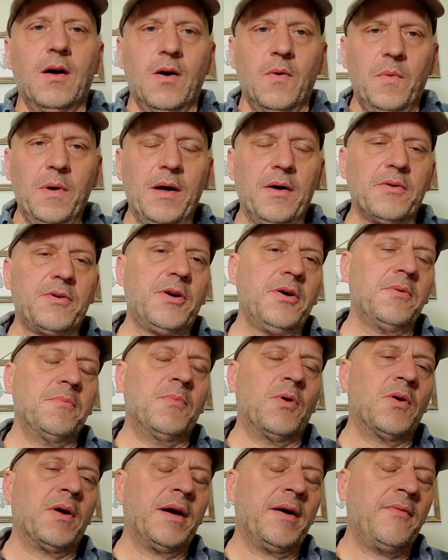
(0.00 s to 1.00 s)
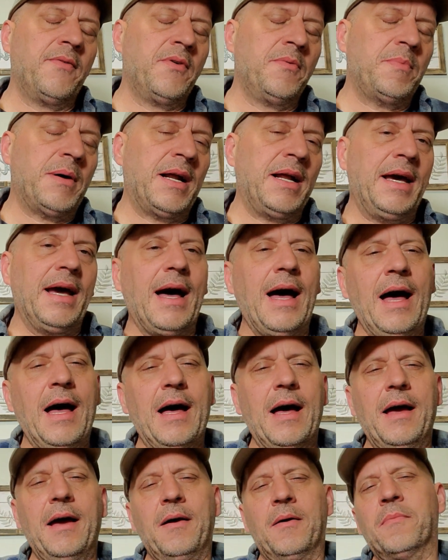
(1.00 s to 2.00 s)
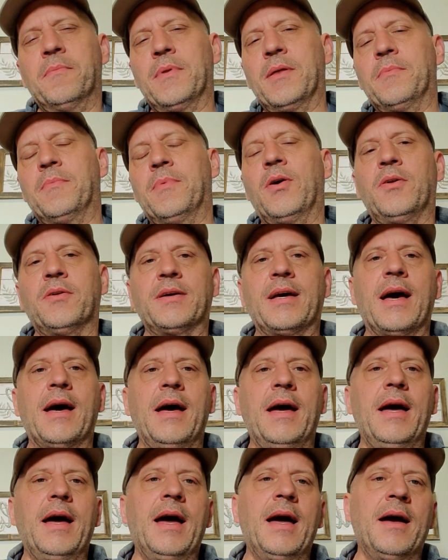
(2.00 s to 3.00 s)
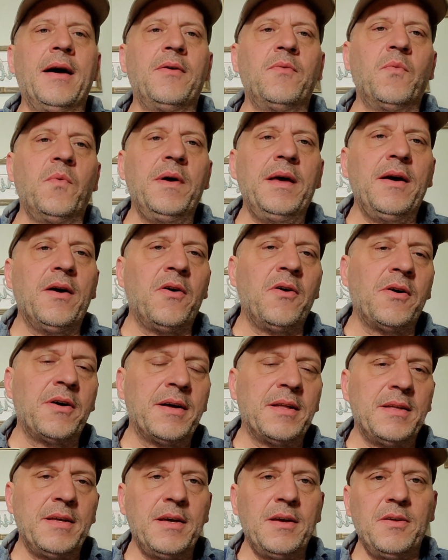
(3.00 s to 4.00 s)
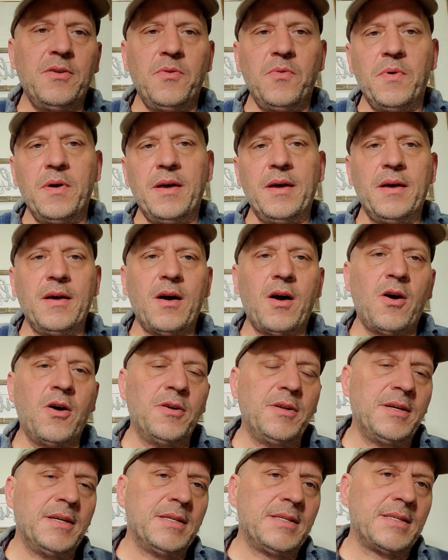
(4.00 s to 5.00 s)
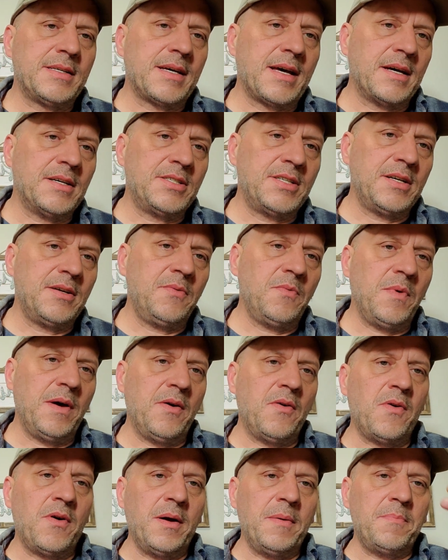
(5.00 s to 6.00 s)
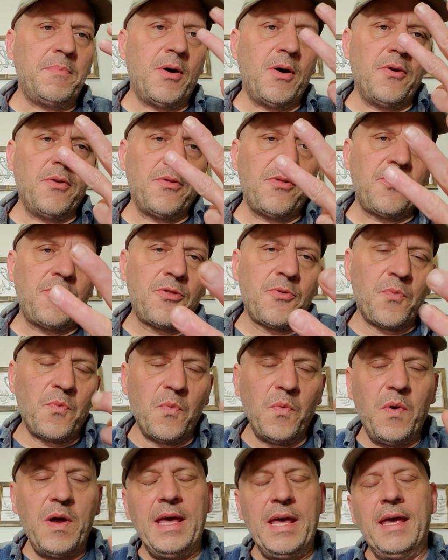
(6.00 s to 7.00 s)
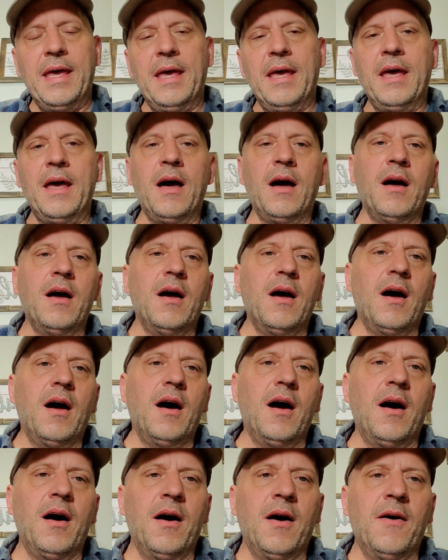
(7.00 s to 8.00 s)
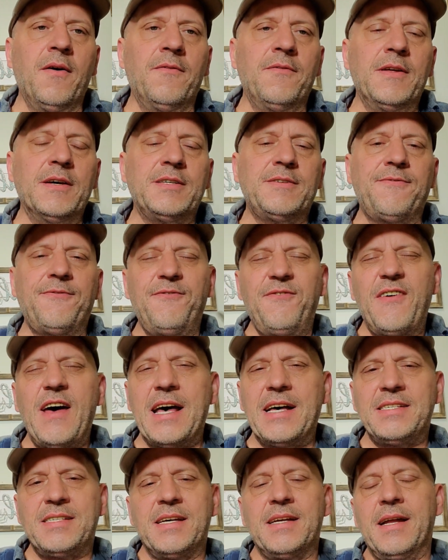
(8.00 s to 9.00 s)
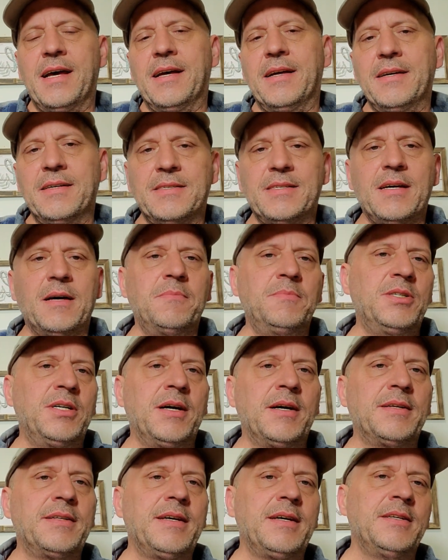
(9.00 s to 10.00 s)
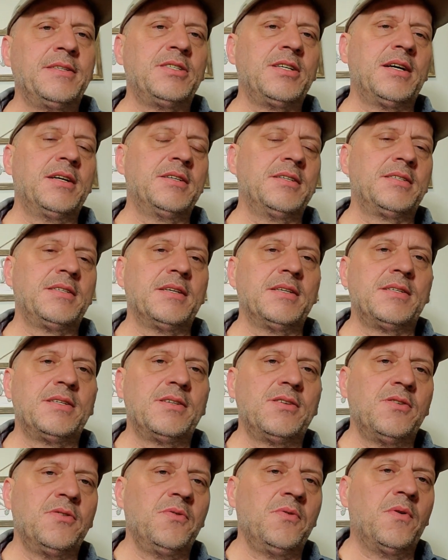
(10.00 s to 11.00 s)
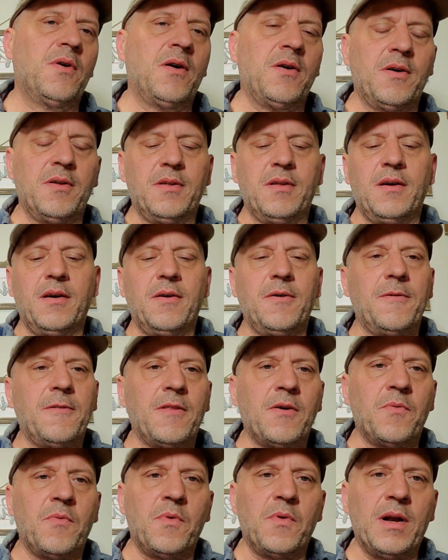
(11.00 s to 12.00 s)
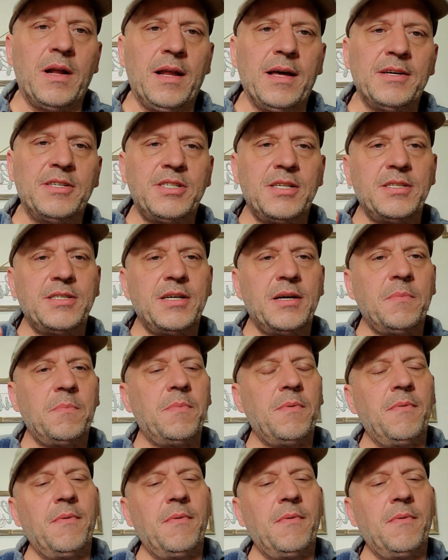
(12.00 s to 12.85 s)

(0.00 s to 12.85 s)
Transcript: Well, good morning, everybody. I am the Bald Guy, and we are continuing our discussion. We are in part 3 of this fascinating subject in Genesis 2 on the relationship,